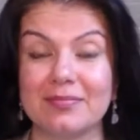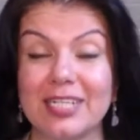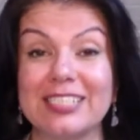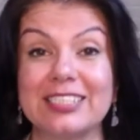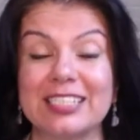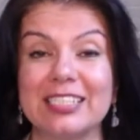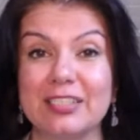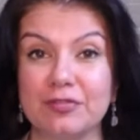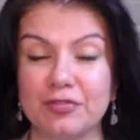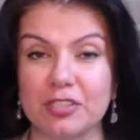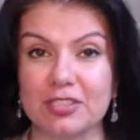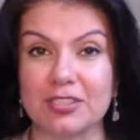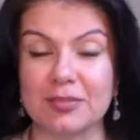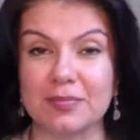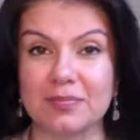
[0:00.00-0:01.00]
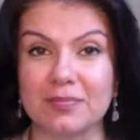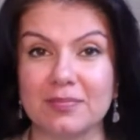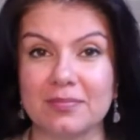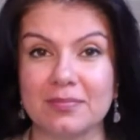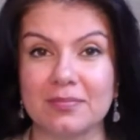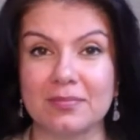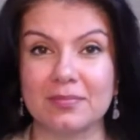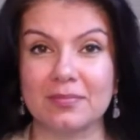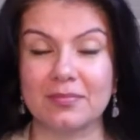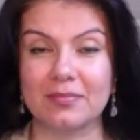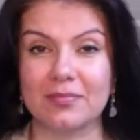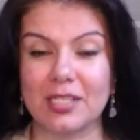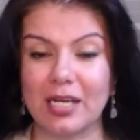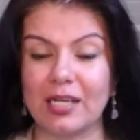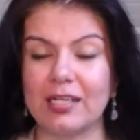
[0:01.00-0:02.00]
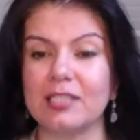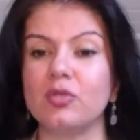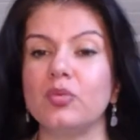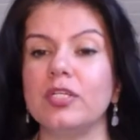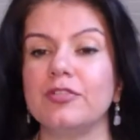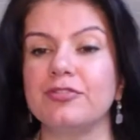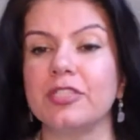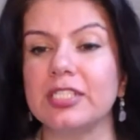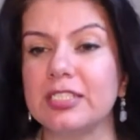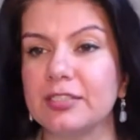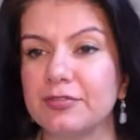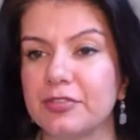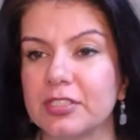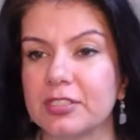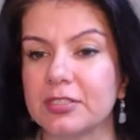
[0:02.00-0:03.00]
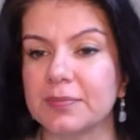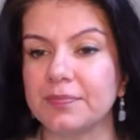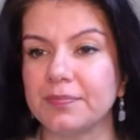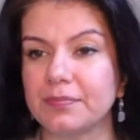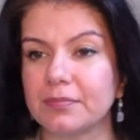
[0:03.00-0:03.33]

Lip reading: It's indifference. Another word for indifference.